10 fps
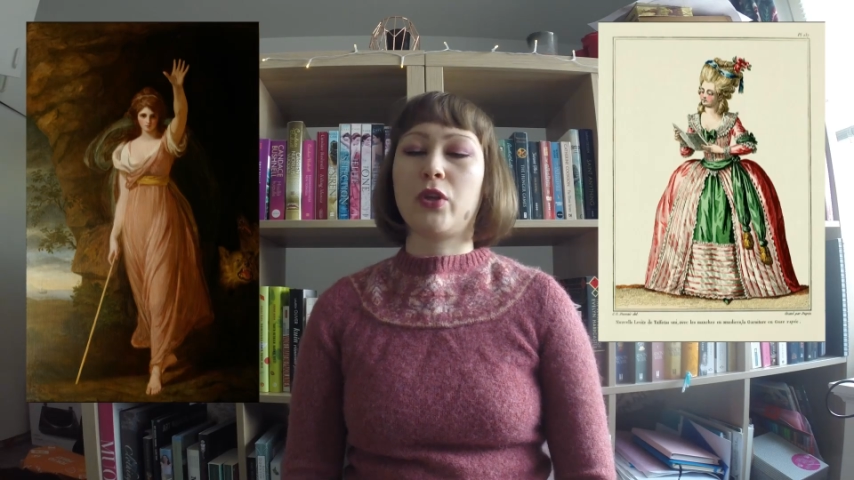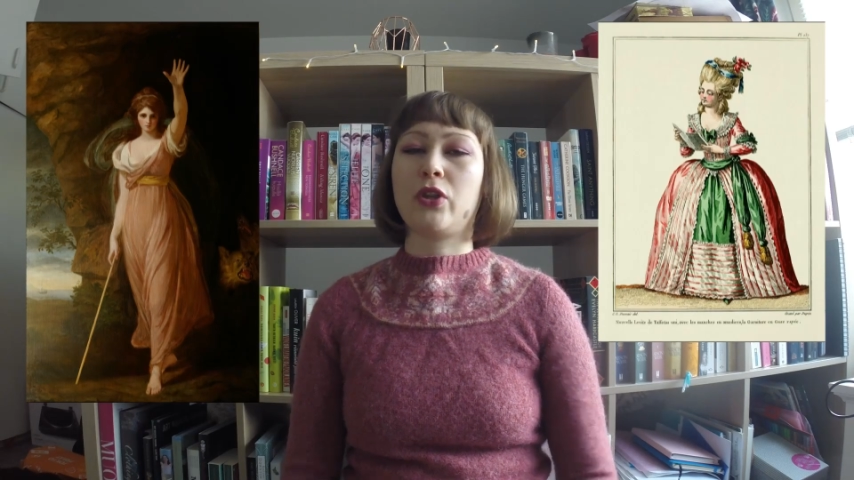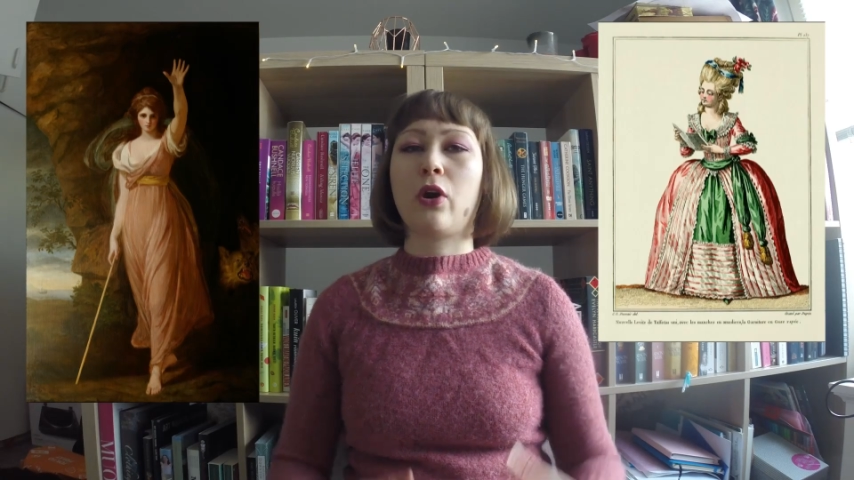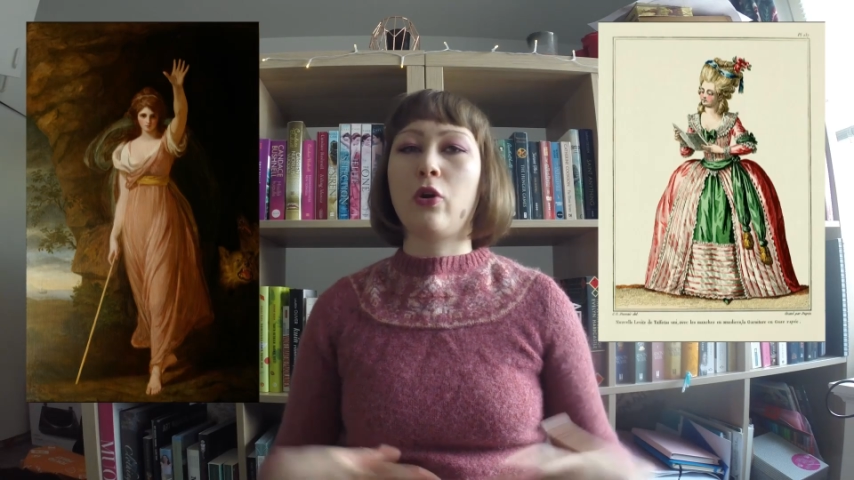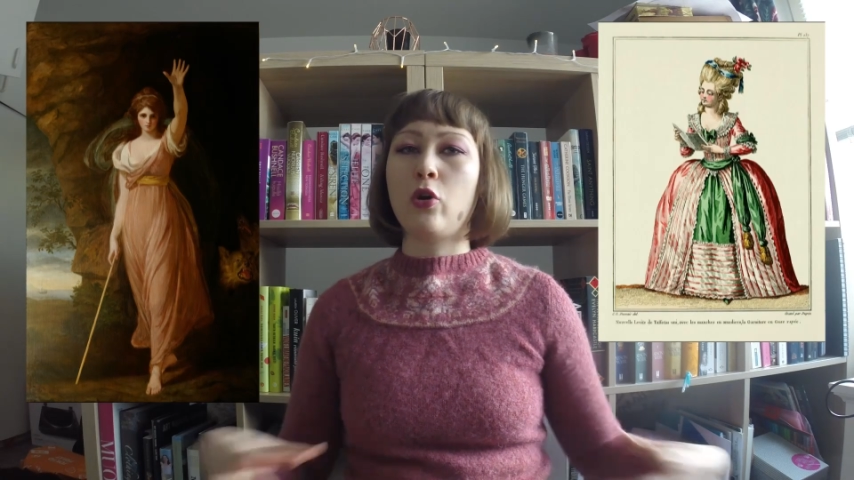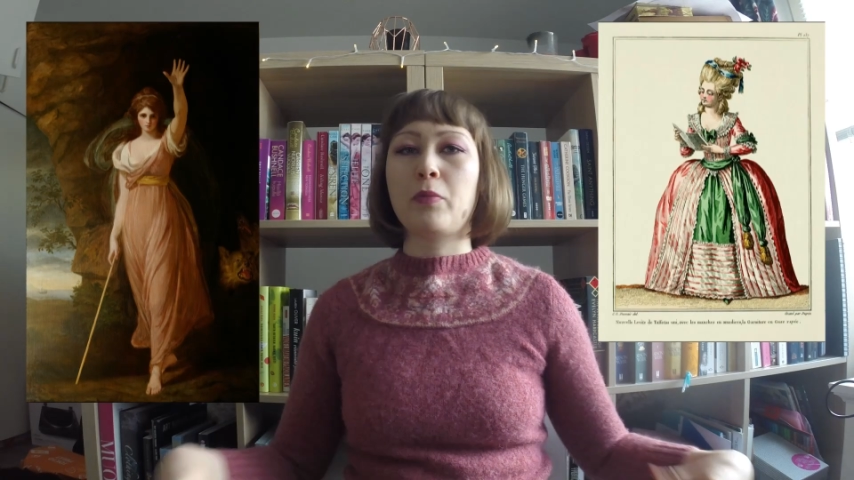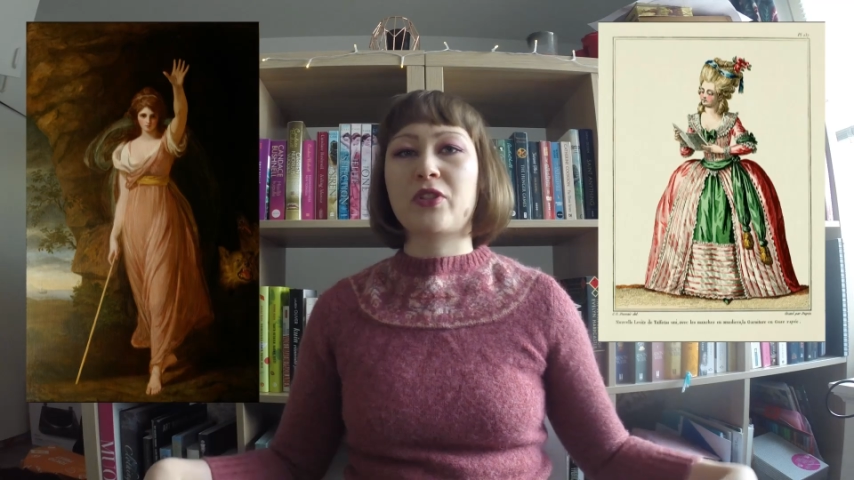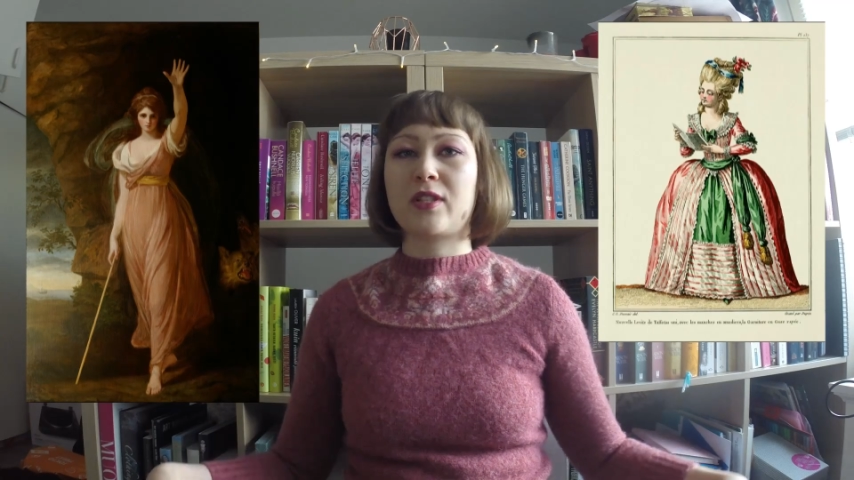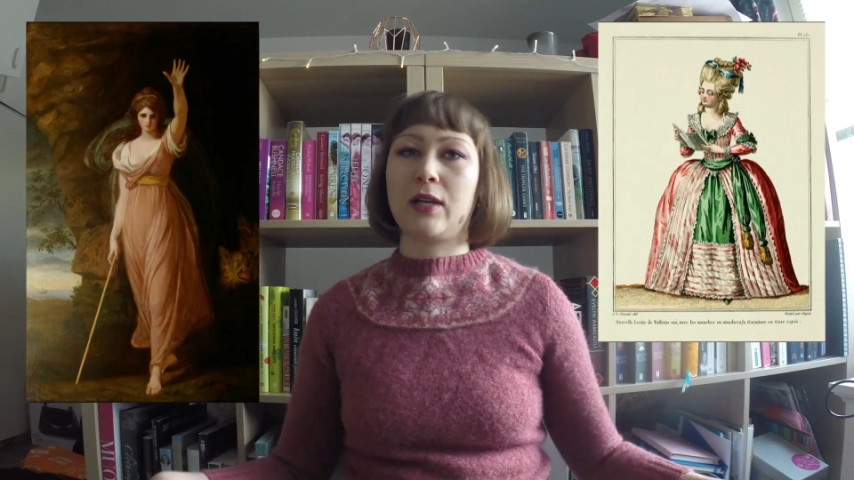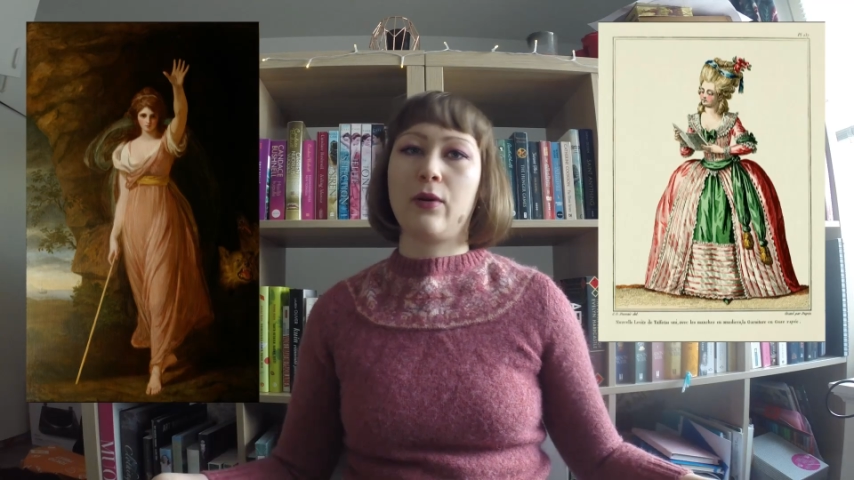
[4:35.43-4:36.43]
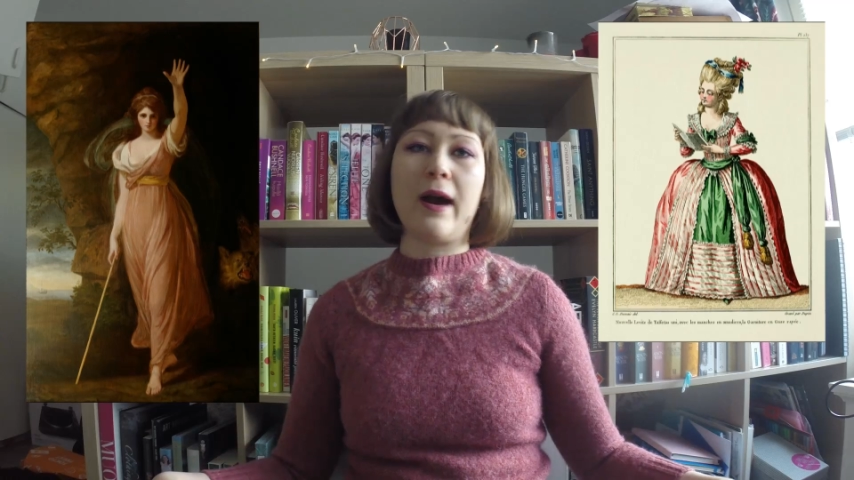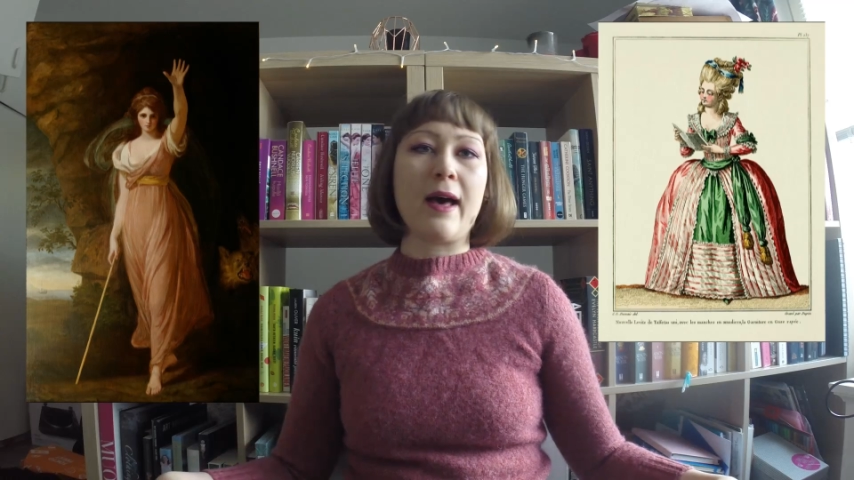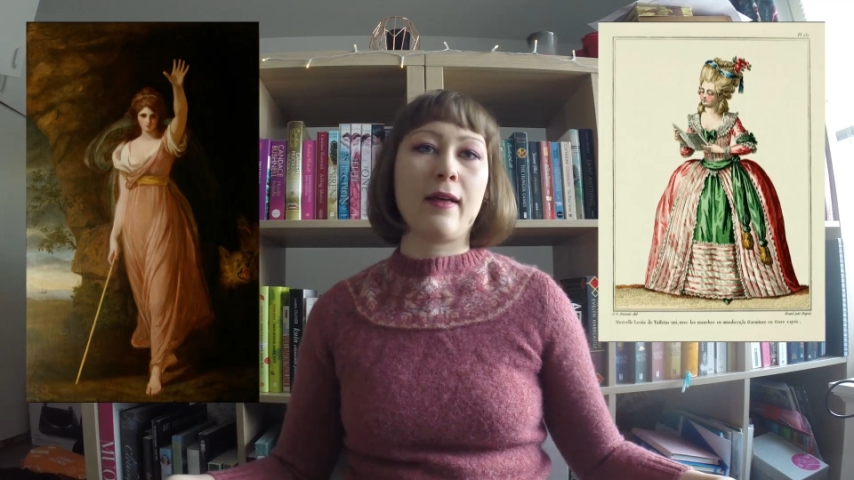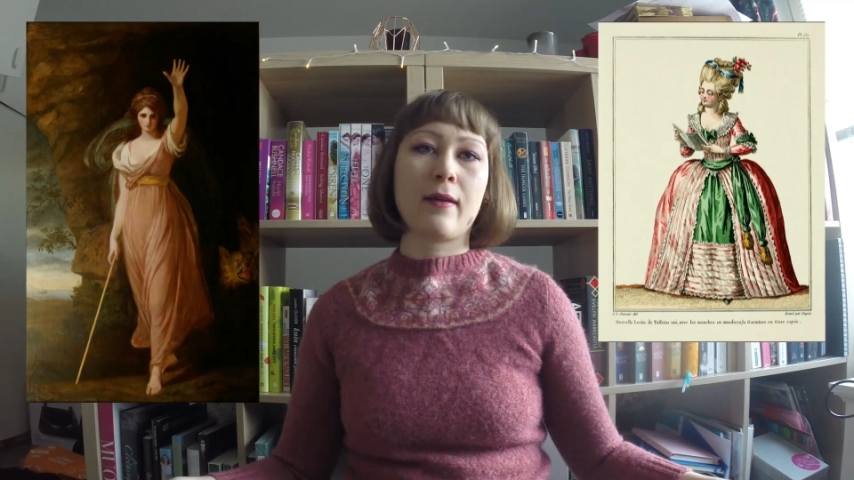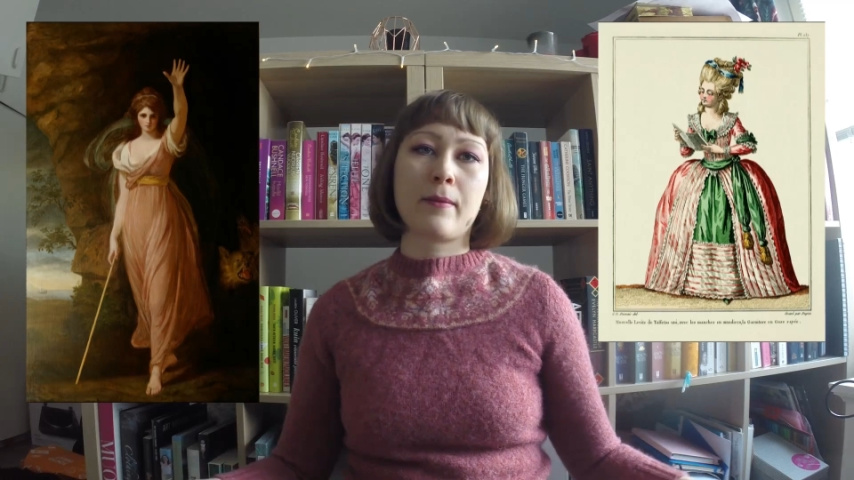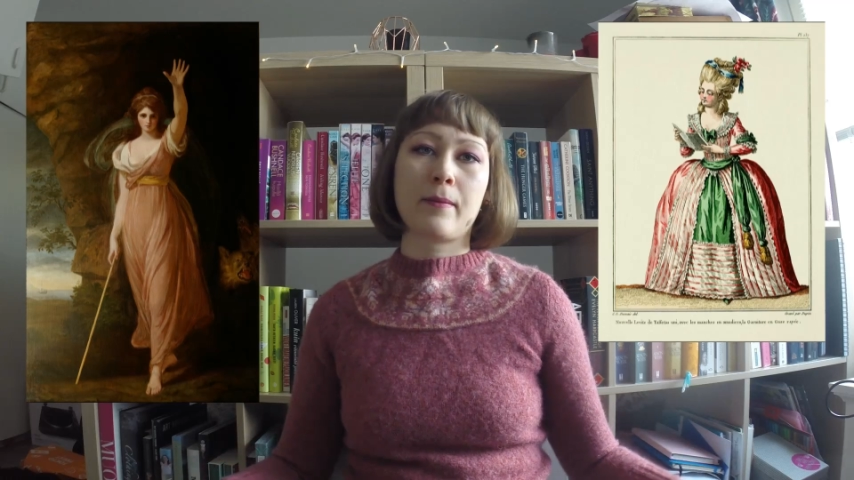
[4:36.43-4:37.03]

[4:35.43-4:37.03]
with the hooped silhouette.